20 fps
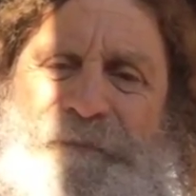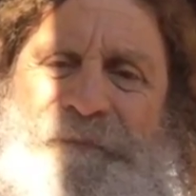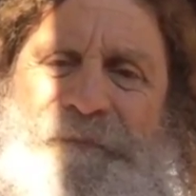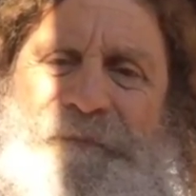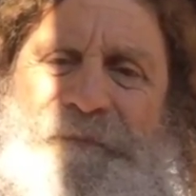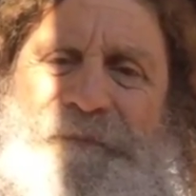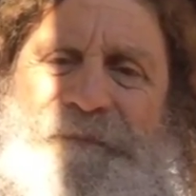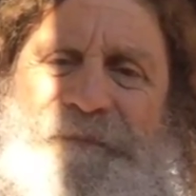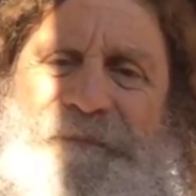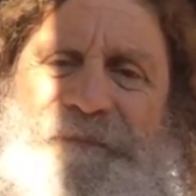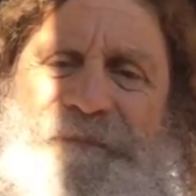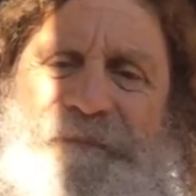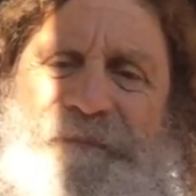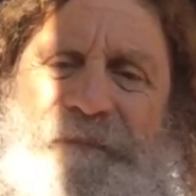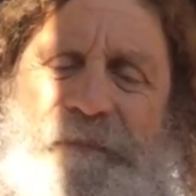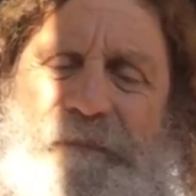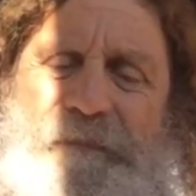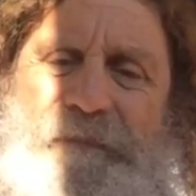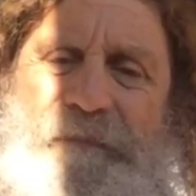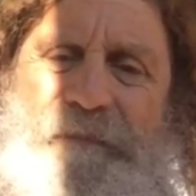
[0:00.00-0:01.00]

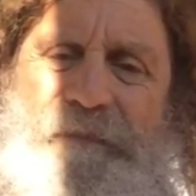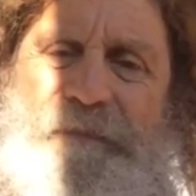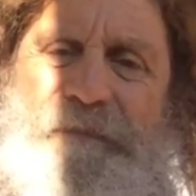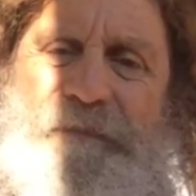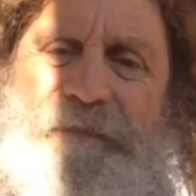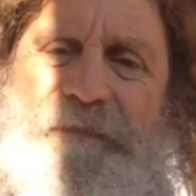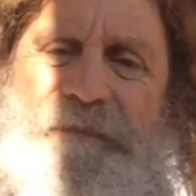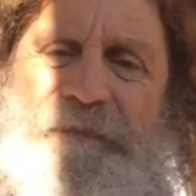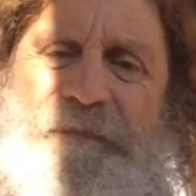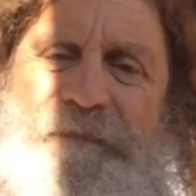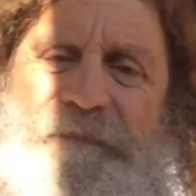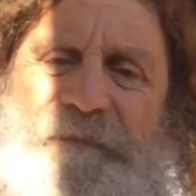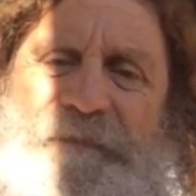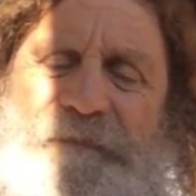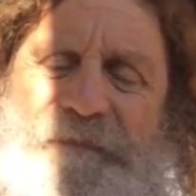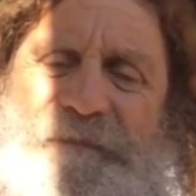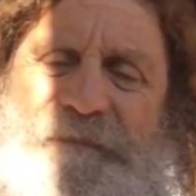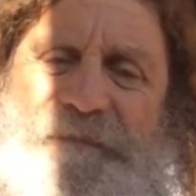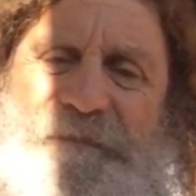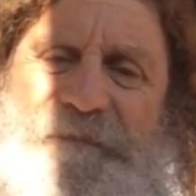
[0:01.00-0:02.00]

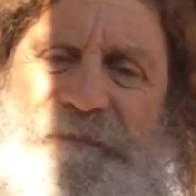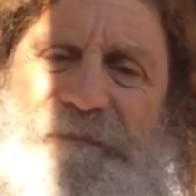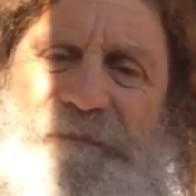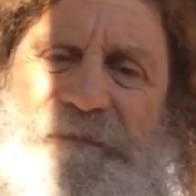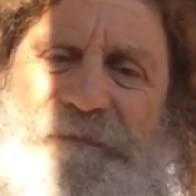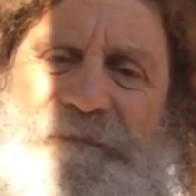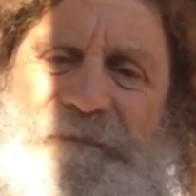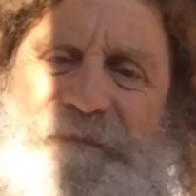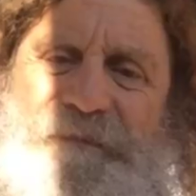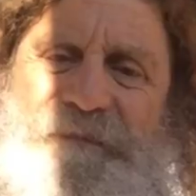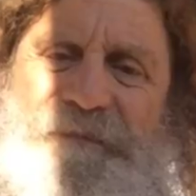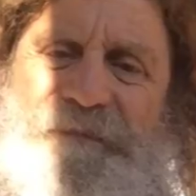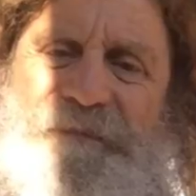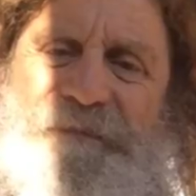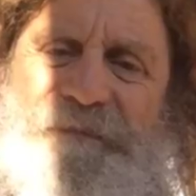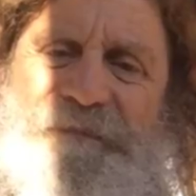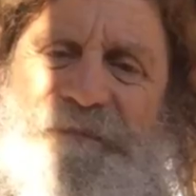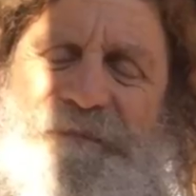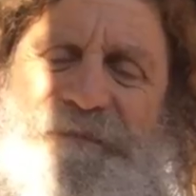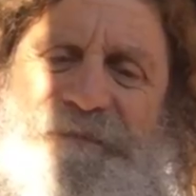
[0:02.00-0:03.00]

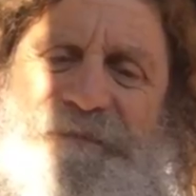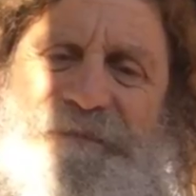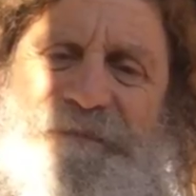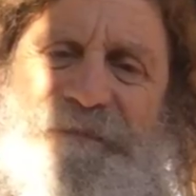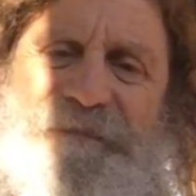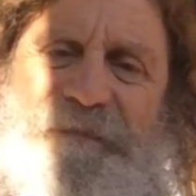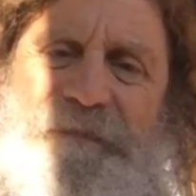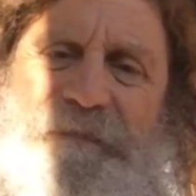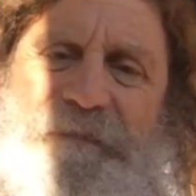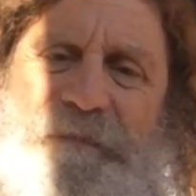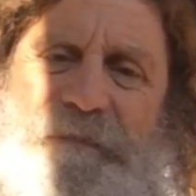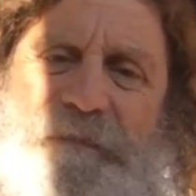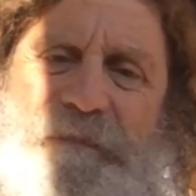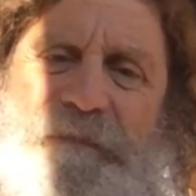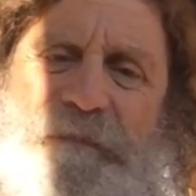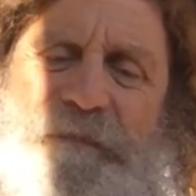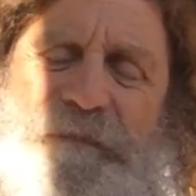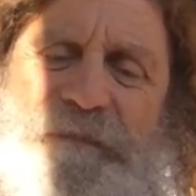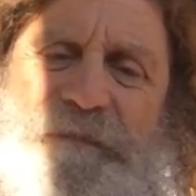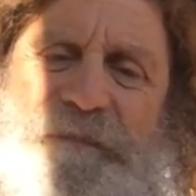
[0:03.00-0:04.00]

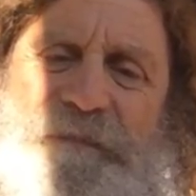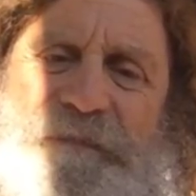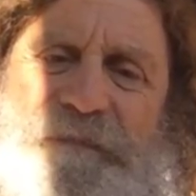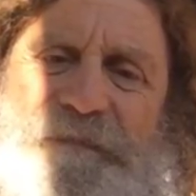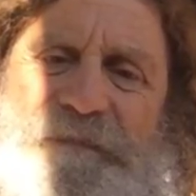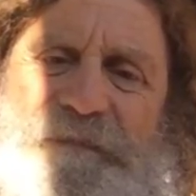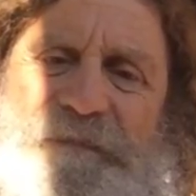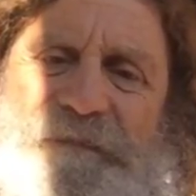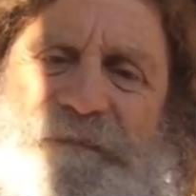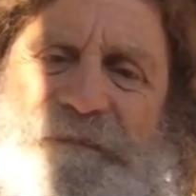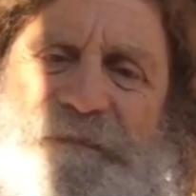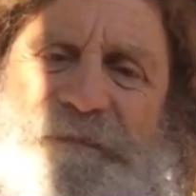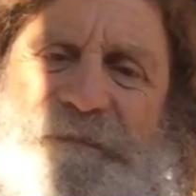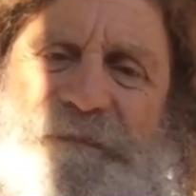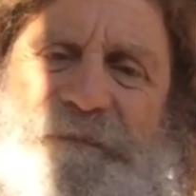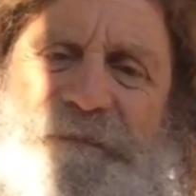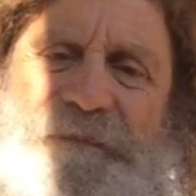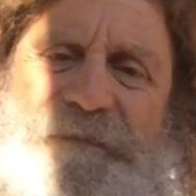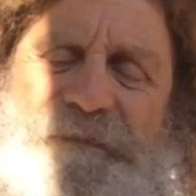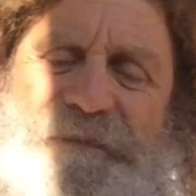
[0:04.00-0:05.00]

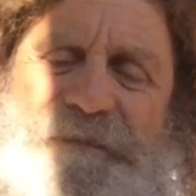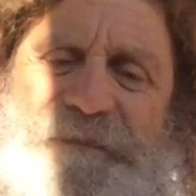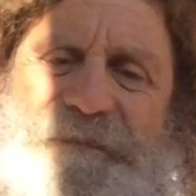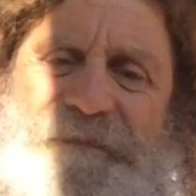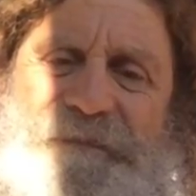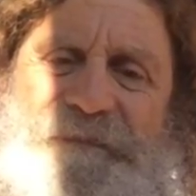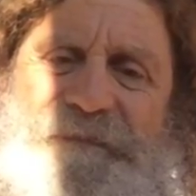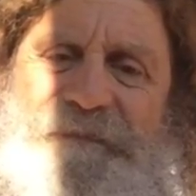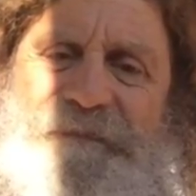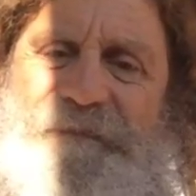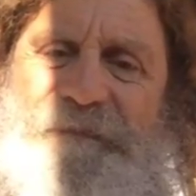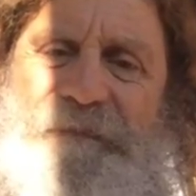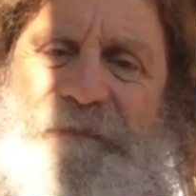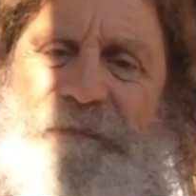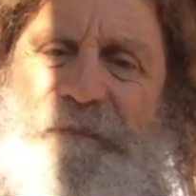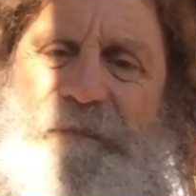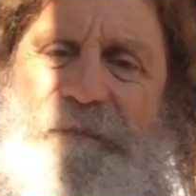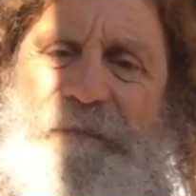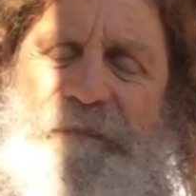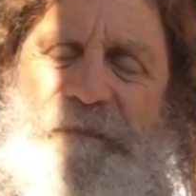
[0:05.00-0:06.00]

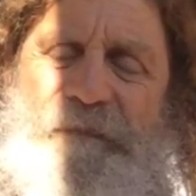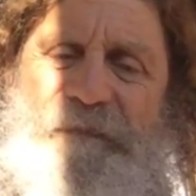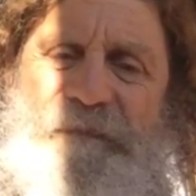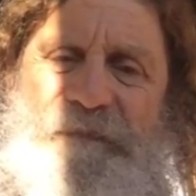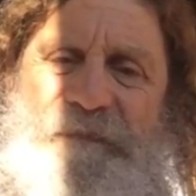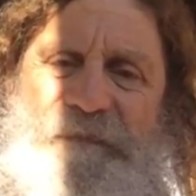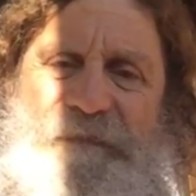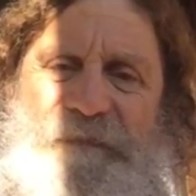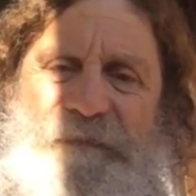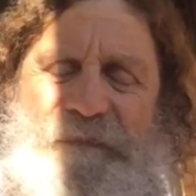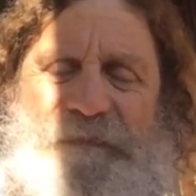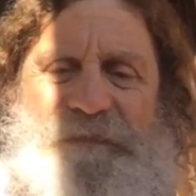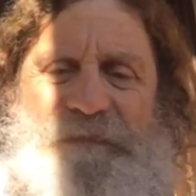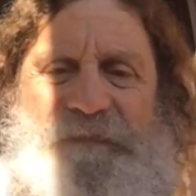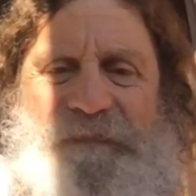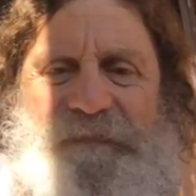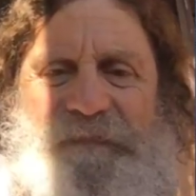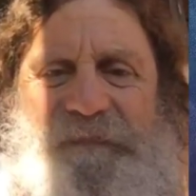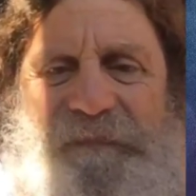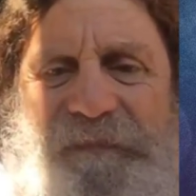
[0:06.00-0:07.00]

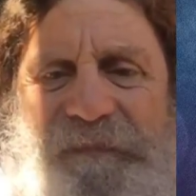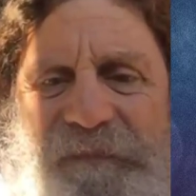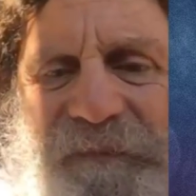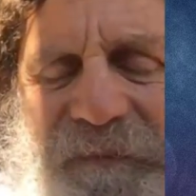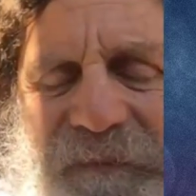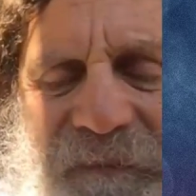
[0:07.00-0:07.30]
(silent)